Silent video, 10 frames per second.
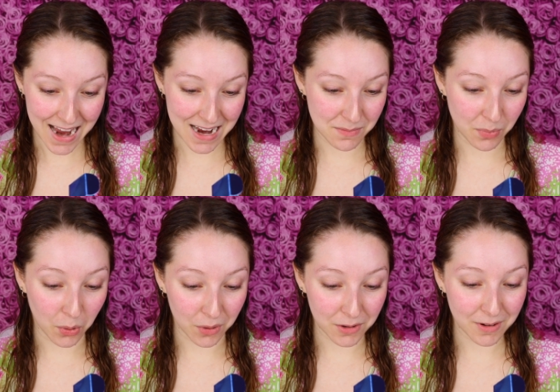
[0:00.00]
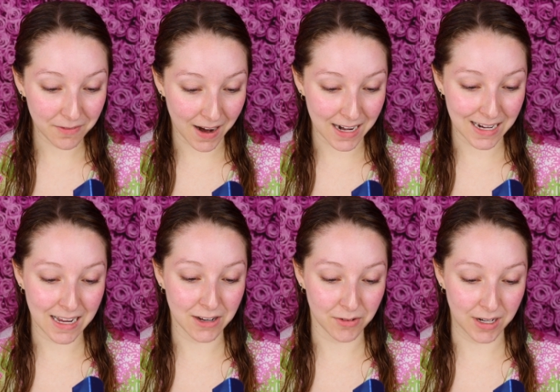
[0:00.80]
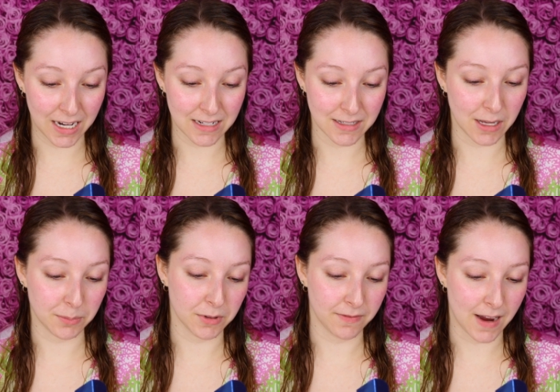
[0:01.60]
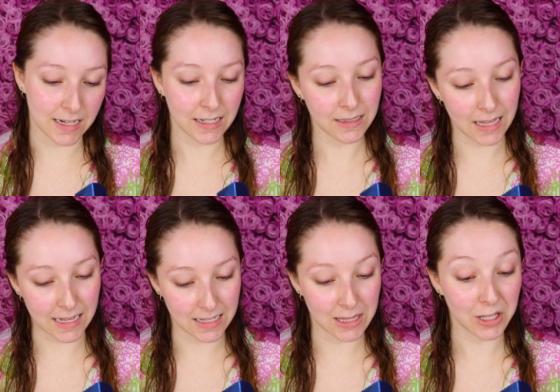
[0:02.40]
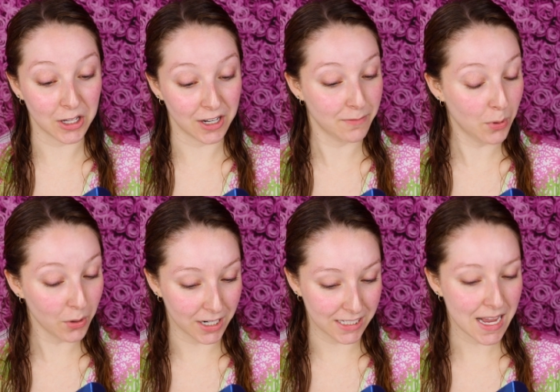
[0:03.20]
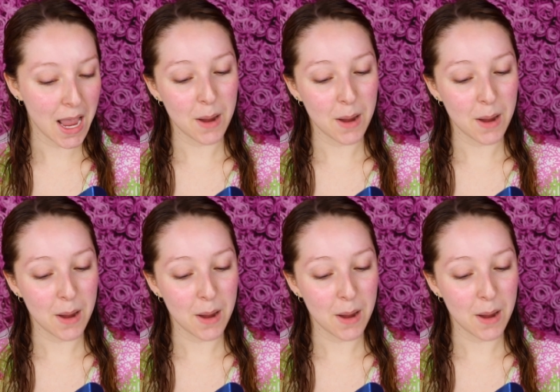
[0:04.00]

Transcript: and pore refining ingredients to help refine and lessen the look of pores,